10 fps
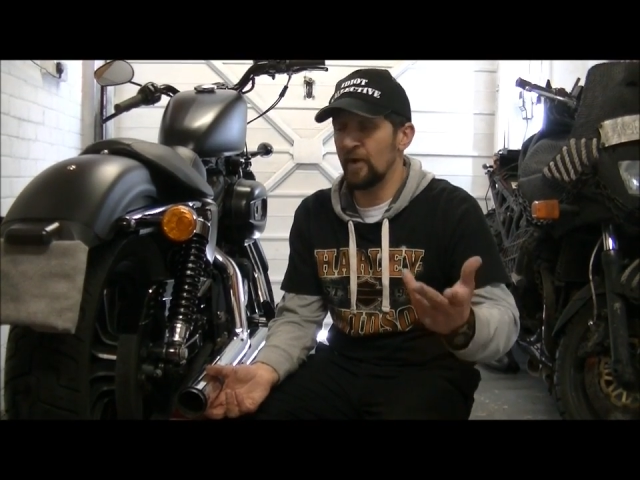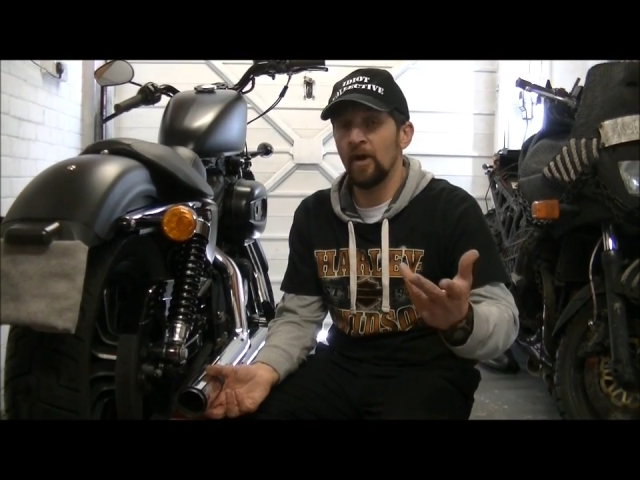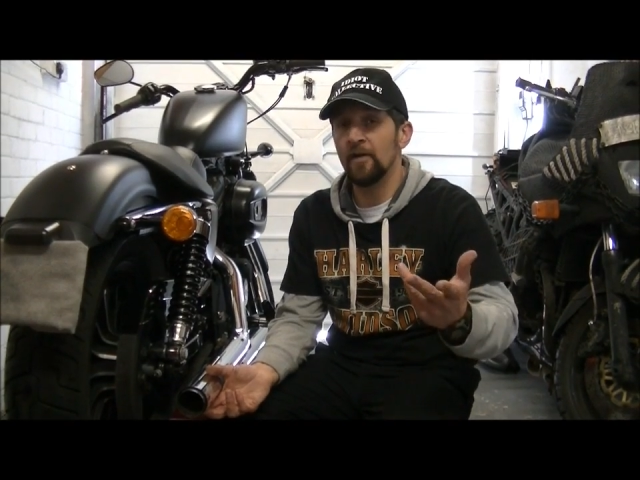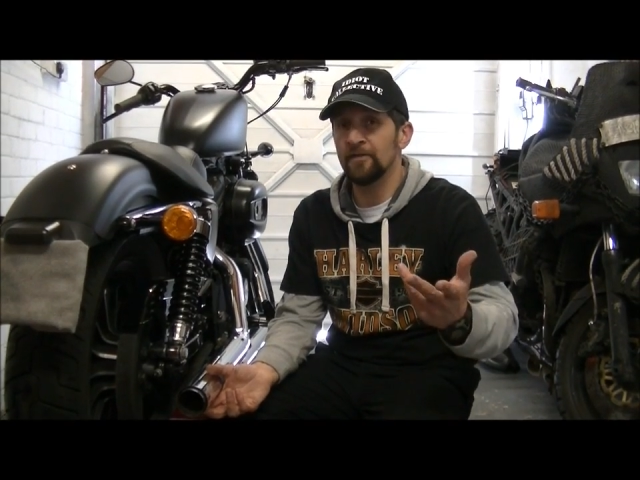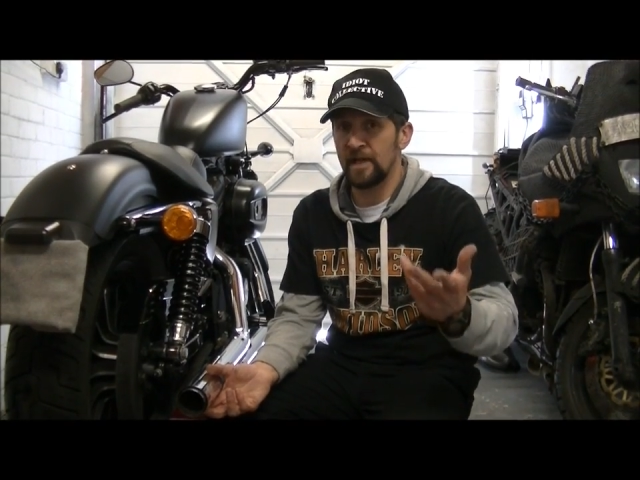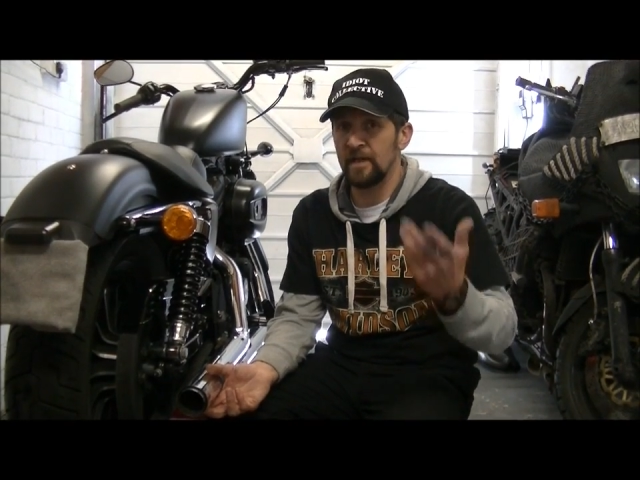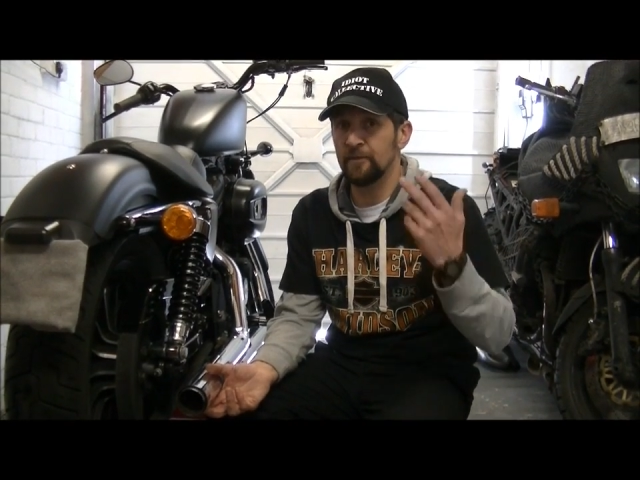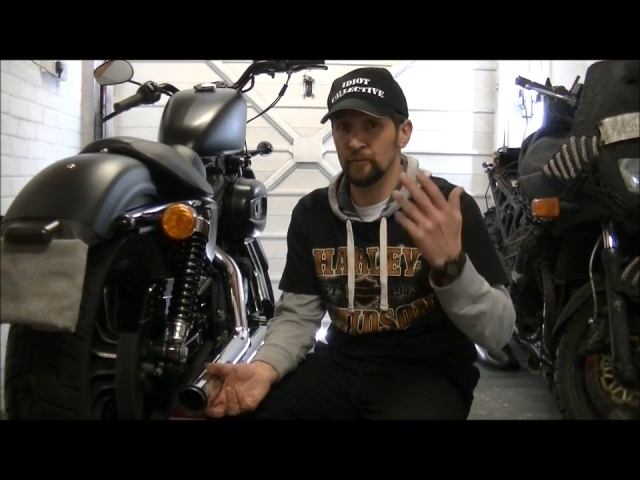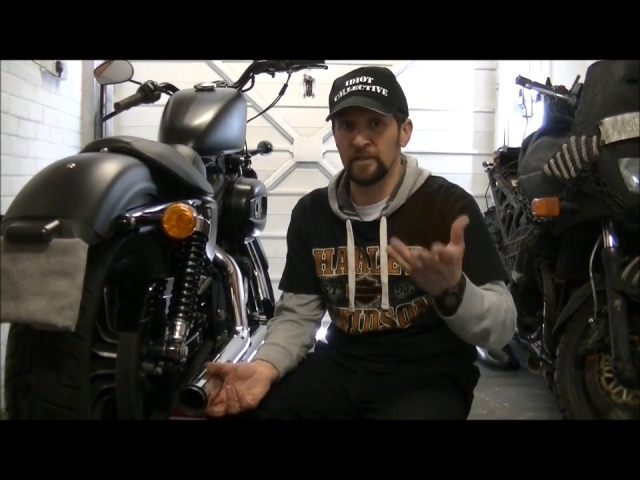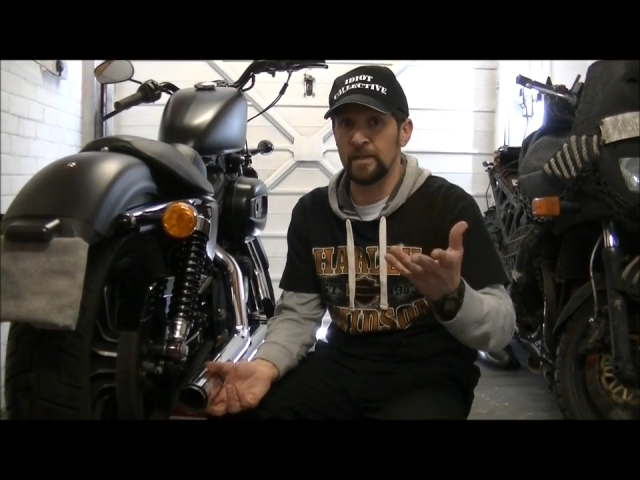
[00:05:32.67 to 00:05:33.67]
half that if
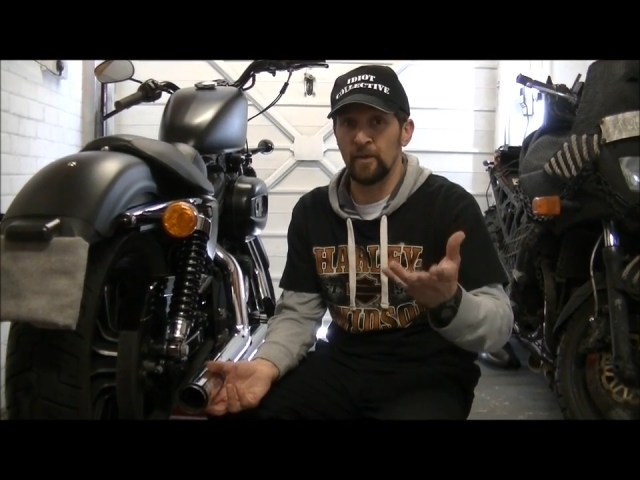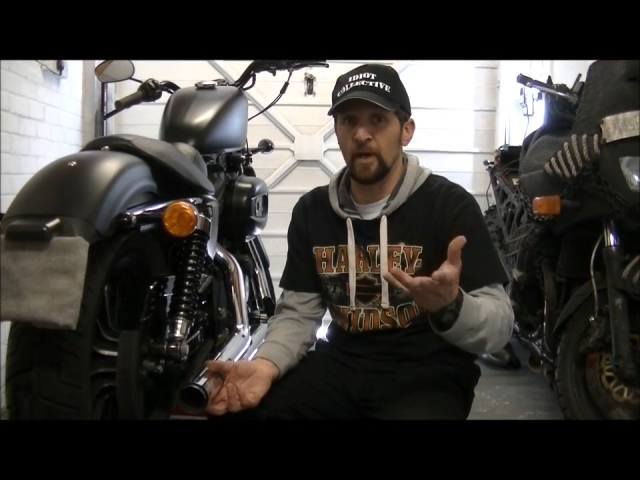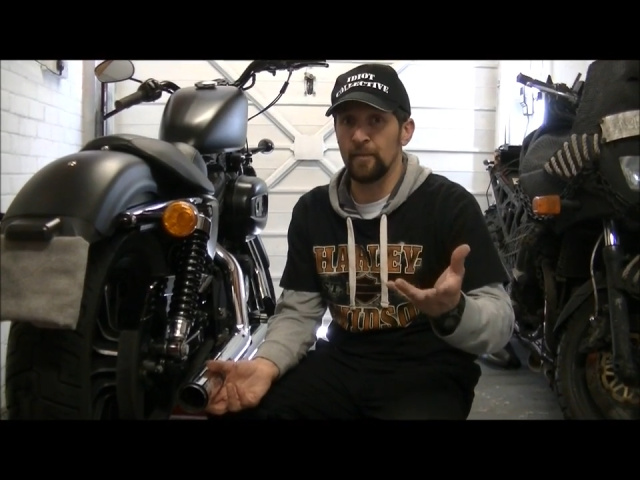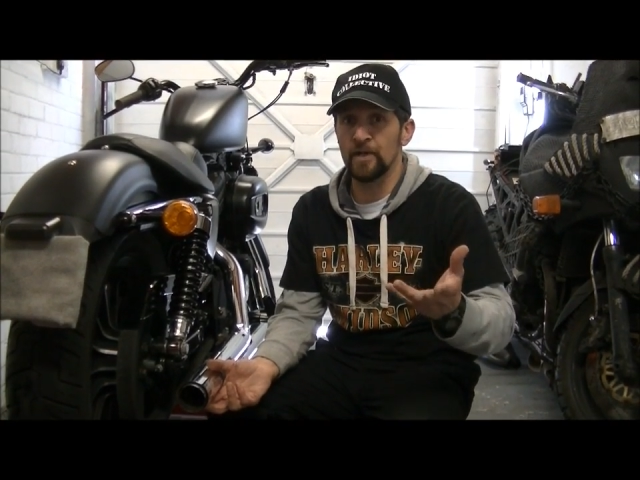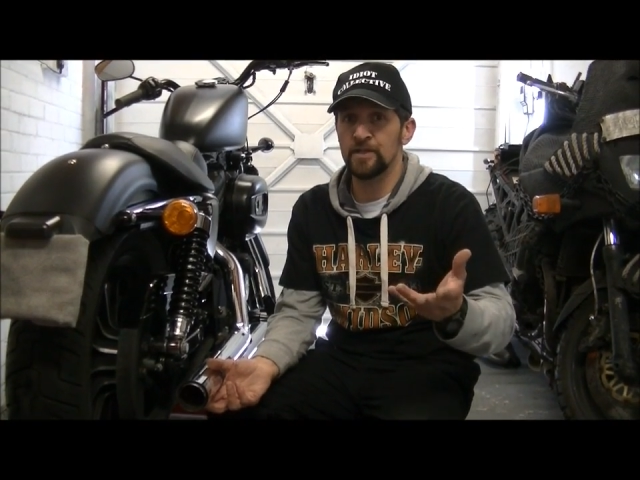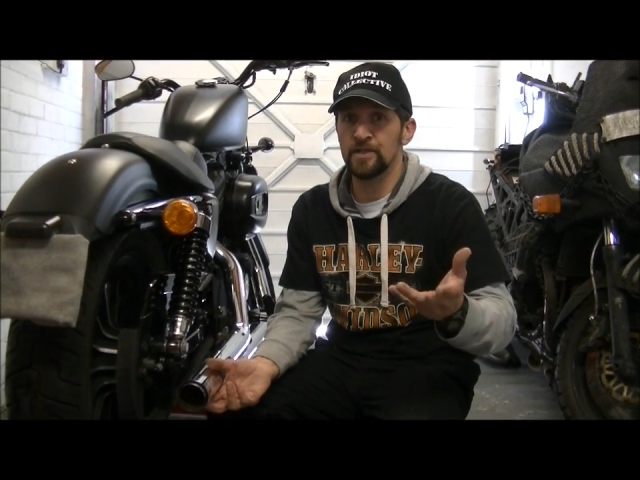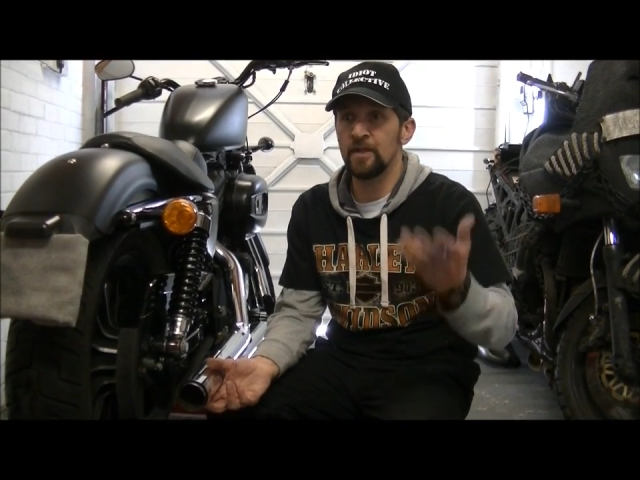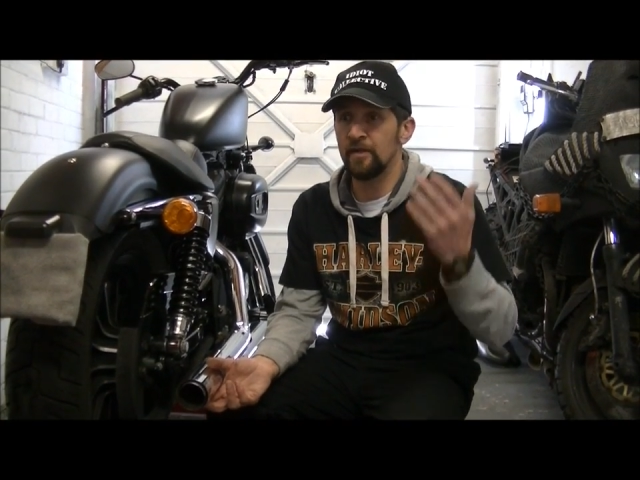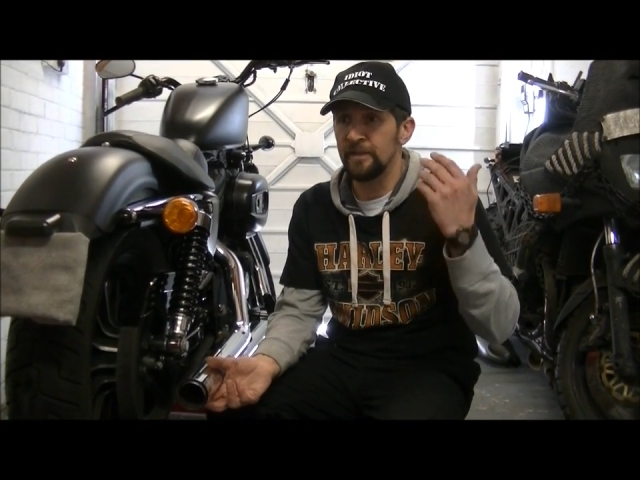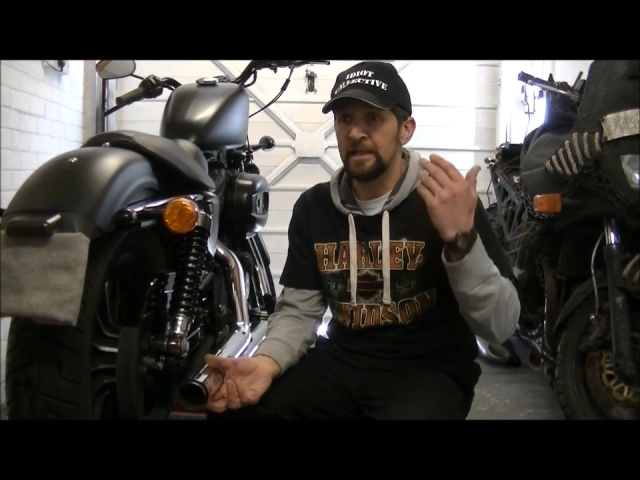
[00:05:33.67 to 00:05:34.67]
you really buy budget
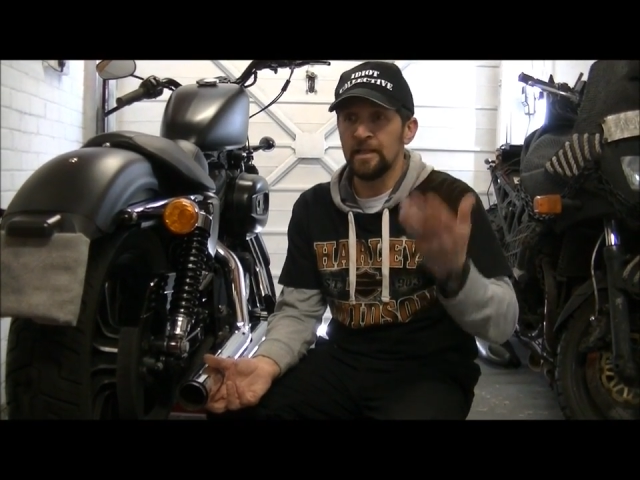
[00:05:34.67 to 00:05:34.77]
stuff.